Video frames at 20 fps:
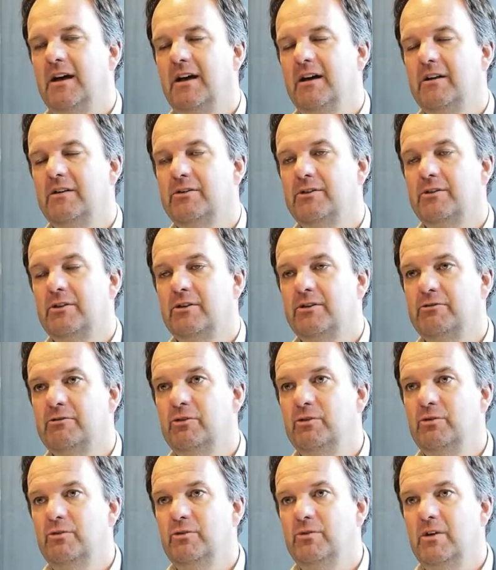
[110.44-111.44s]

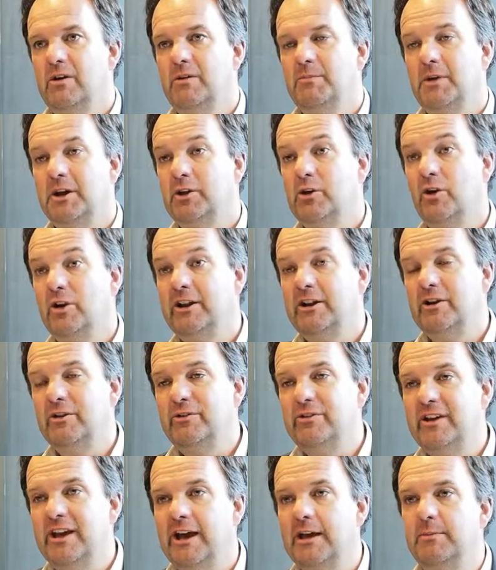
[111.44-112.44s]
through my colleague
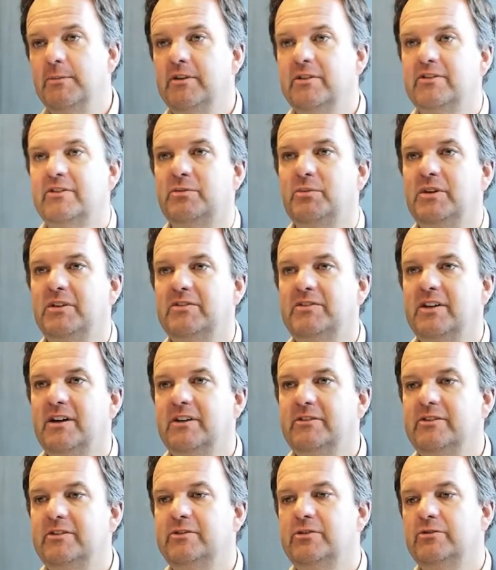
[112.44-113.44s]
Lucy Amos, we
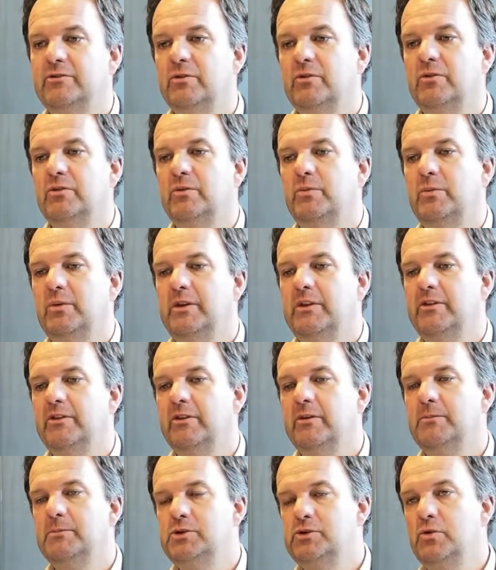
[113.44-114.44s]
started to talk with
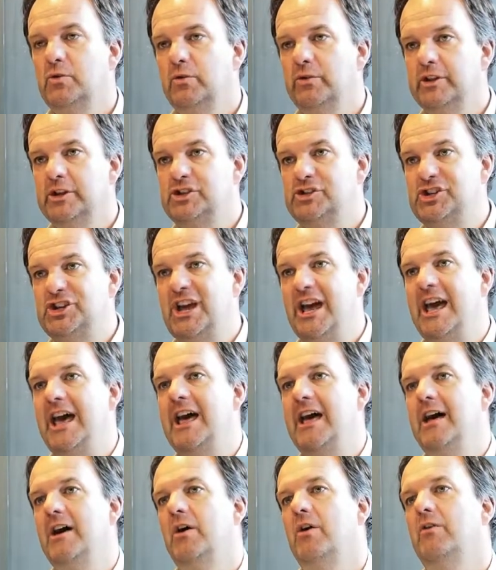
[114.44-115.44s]
Sean, the
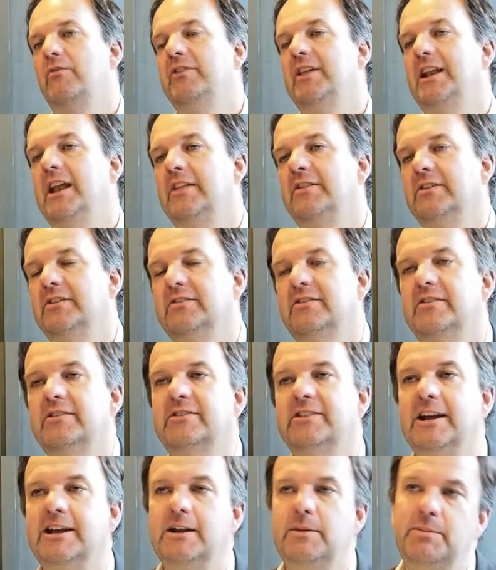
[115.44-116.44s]
chair of the London
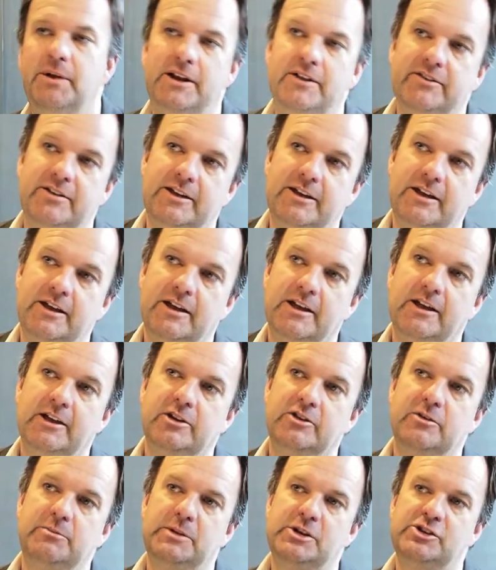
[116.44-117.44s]
Sustainability
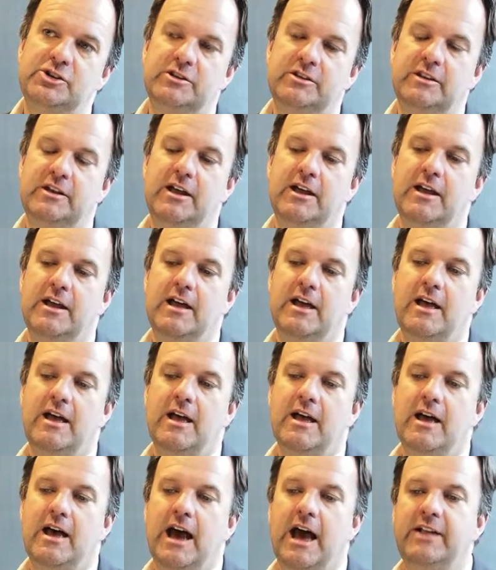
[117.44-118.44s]
Commission,
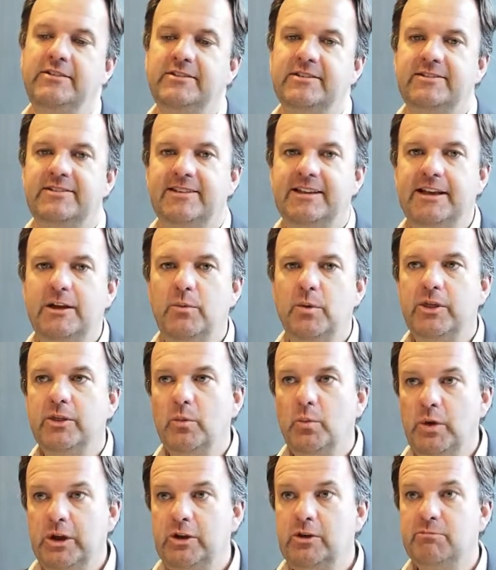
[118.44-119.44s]
and to see whether
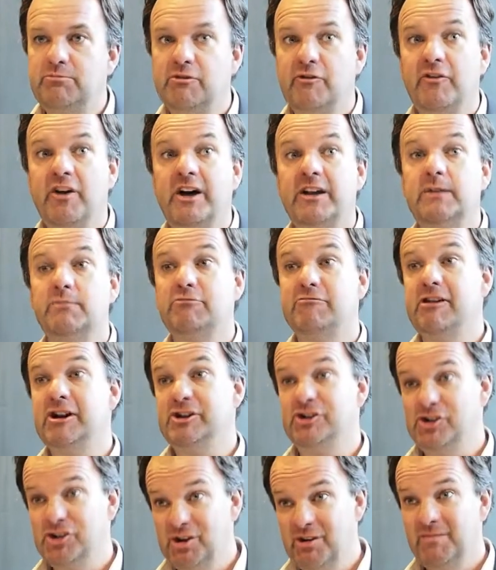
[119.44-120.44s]
we could provide a
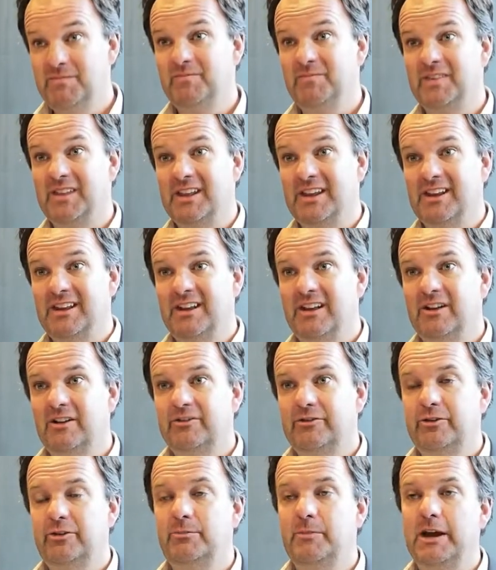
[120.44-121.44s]
bridge
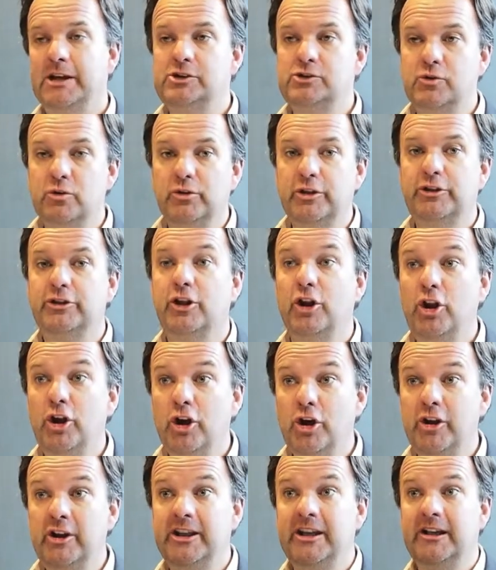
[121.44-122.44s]
to make sure that the
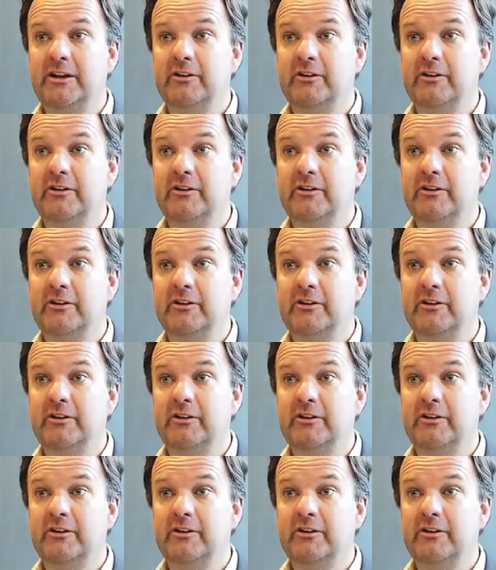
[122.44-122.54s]
learning